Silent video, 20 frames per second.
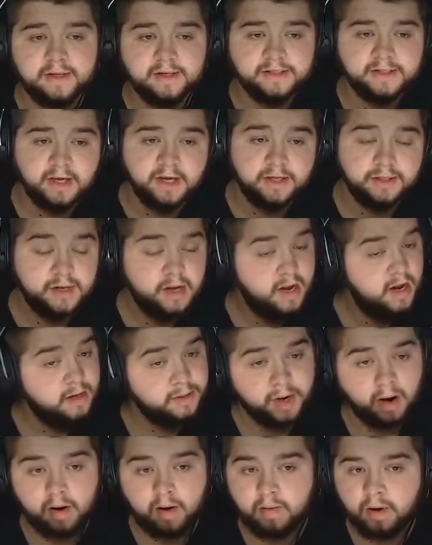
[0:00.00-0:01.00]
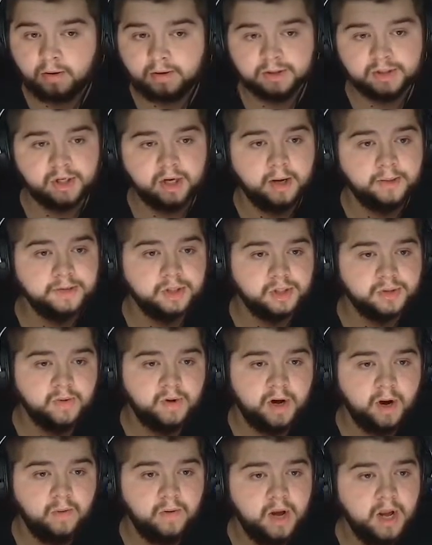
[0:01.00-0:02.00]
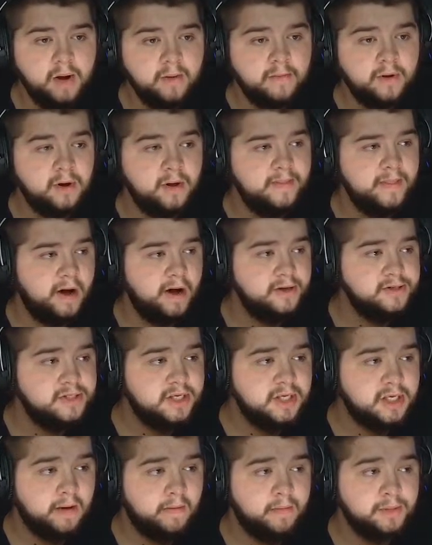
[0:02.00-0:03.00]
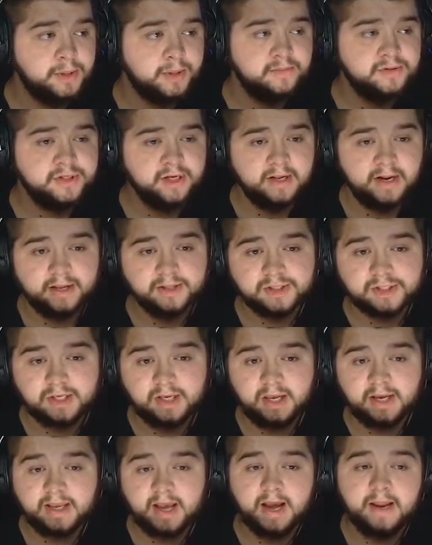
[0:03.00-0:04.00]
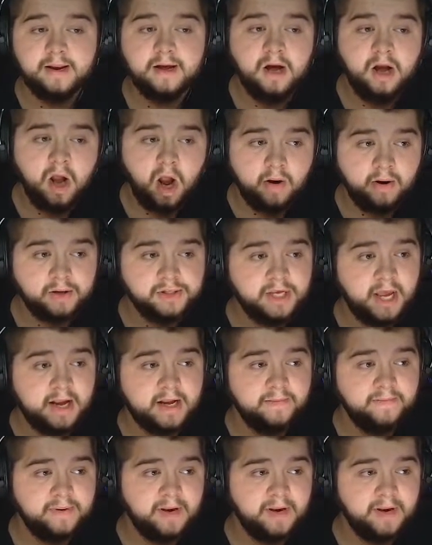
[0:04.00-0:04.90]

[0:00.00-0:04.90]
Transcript: indeed. Very well deserved as well. We've got 19 coming from Zielinski, again, our attack and